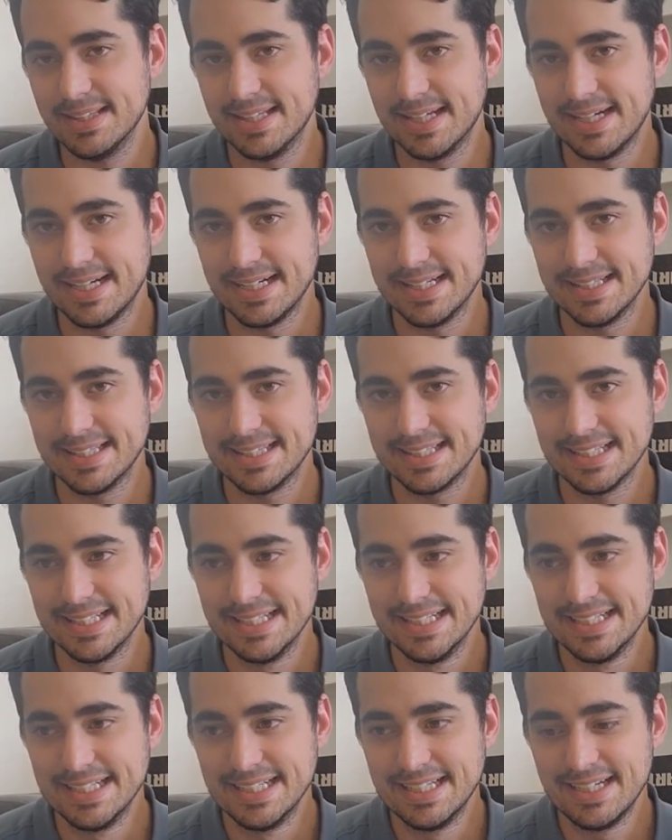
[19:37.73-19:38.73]
that
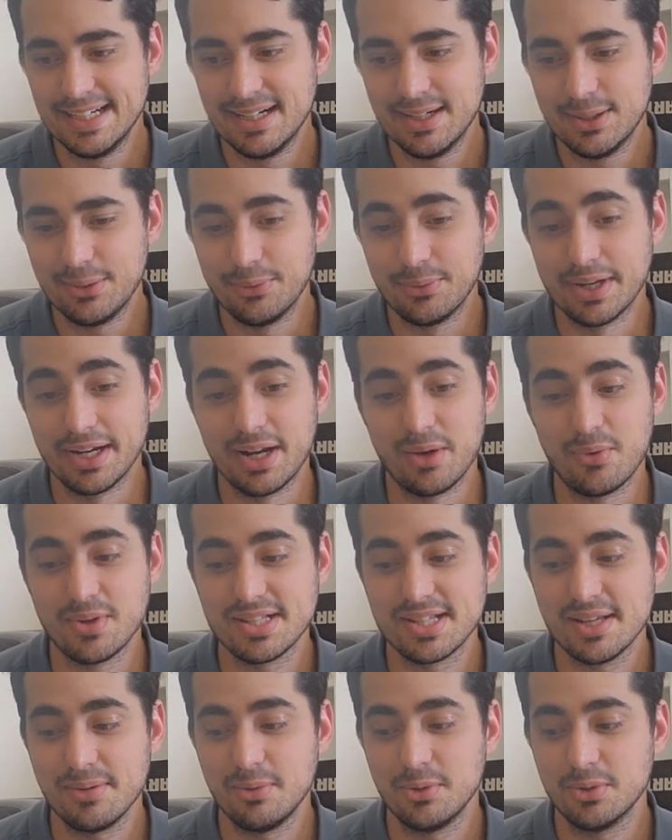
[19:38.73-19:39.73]
when I
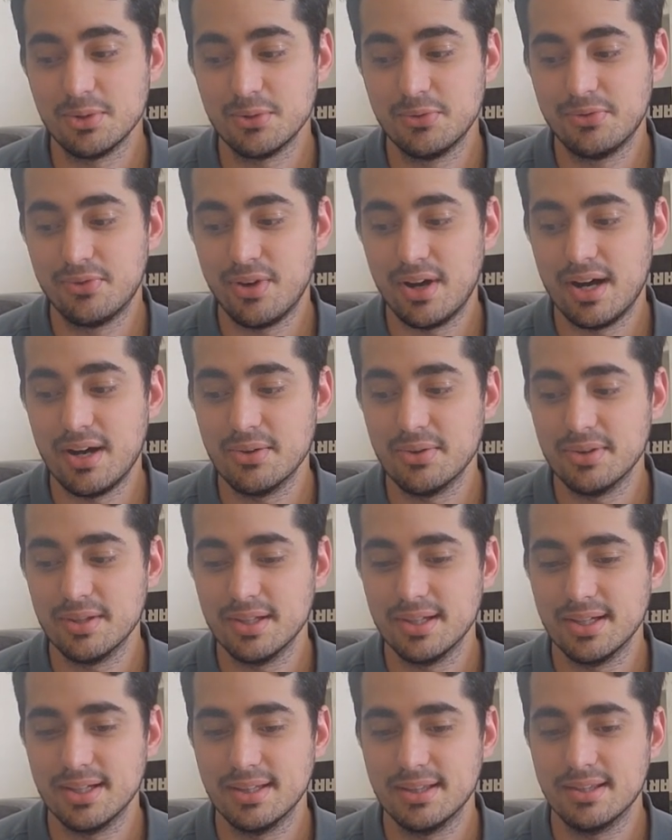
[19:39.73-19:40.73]
was able to
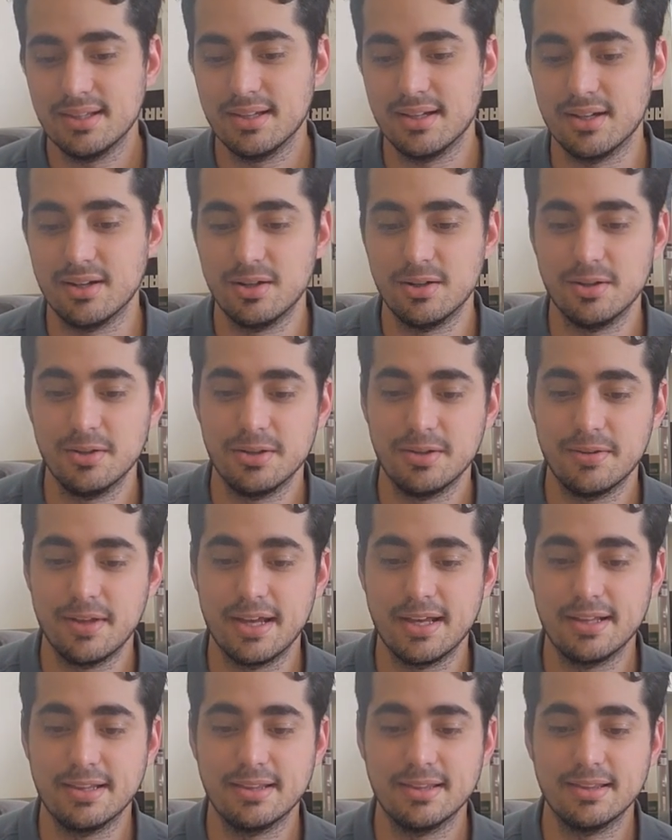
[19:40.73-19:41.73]
find it uh,
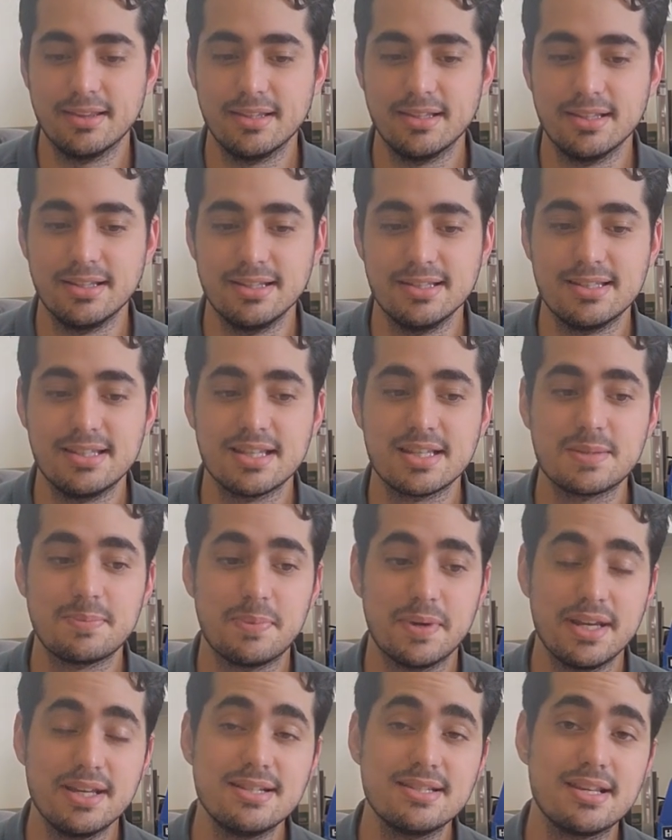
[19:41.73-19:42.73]
and it's a
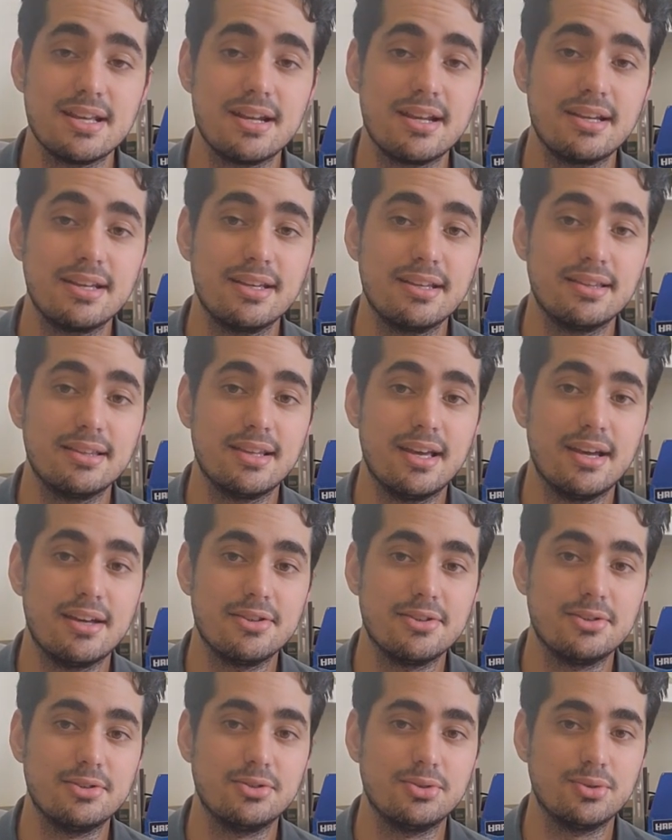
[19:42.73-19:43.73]
space that I can
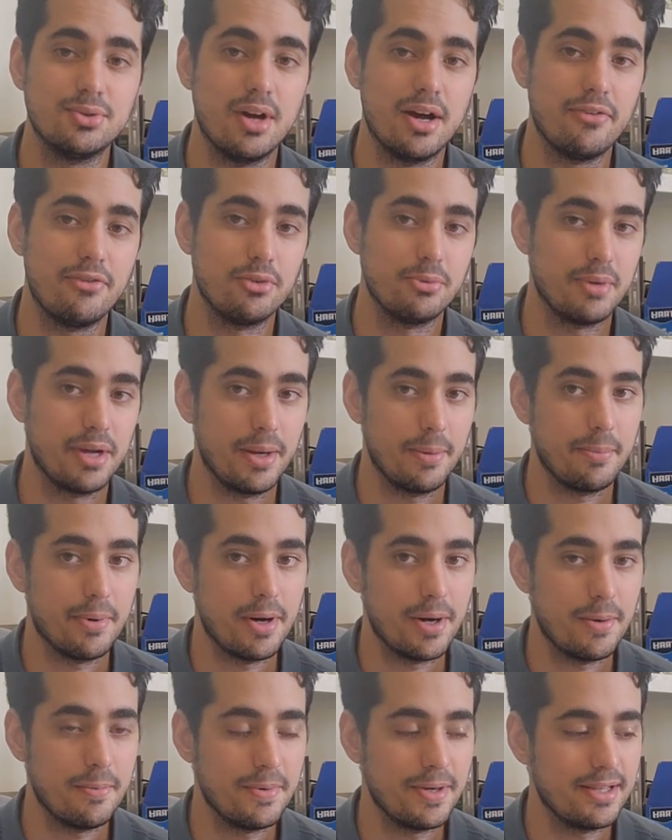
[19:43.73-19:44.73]
handle to have in my
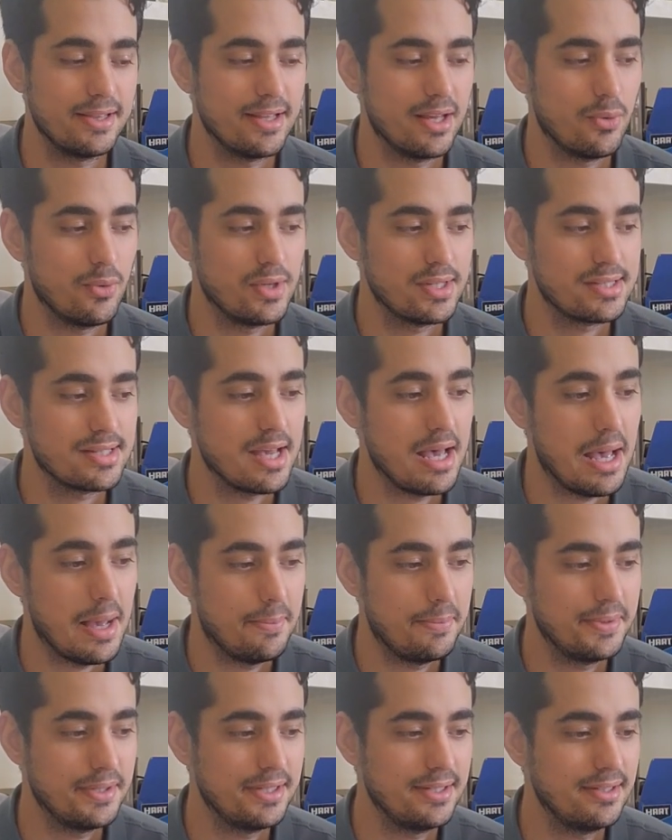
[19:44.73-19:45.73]
apartment, I was
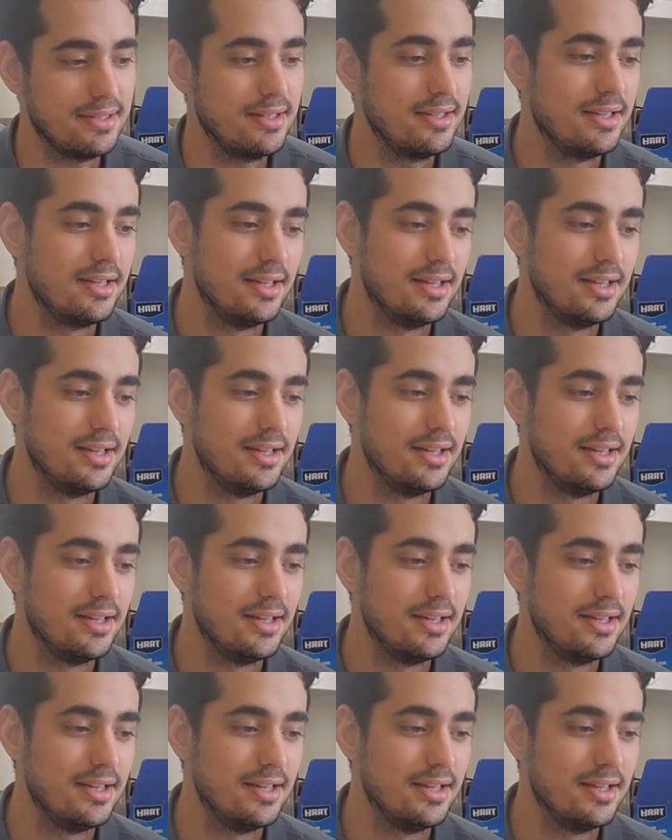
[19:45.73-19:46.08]
happy